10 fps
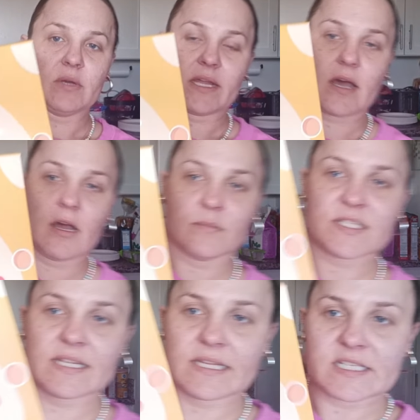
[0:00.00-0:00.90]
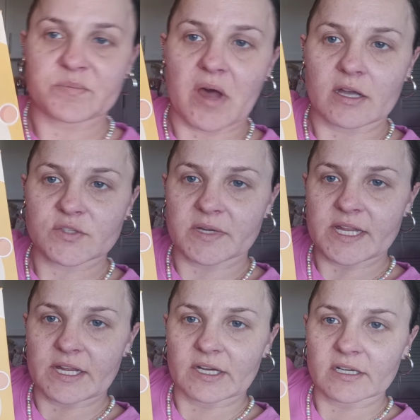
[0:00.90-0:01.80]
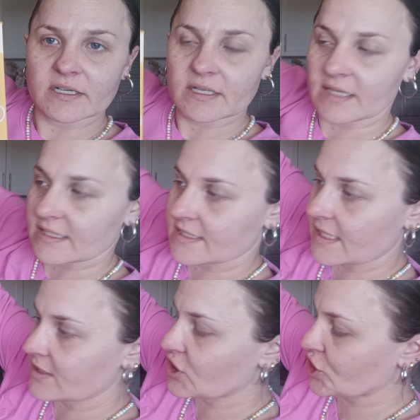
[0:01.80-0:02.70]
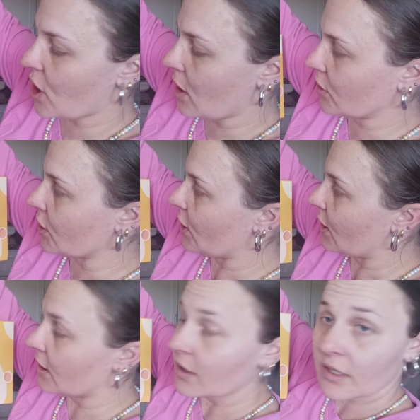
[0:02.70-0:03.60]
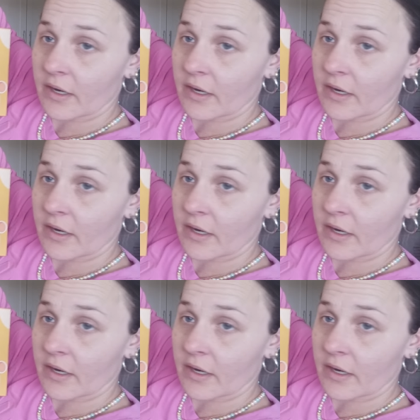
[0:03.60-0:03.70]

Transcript: it comes in this box right here that says Chongker.